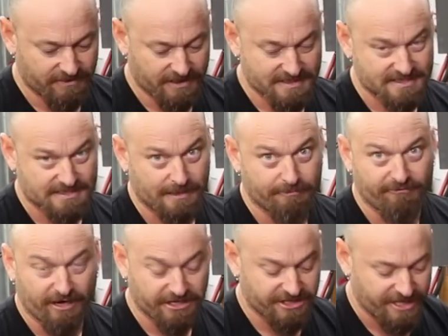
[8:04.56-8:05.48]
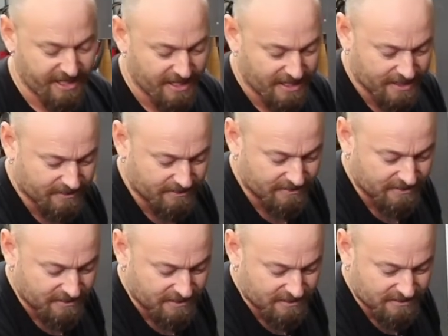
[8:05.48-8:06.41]
of a slip function in here
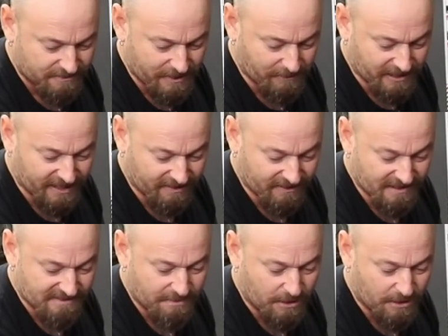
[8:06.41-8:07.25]
to be able to get these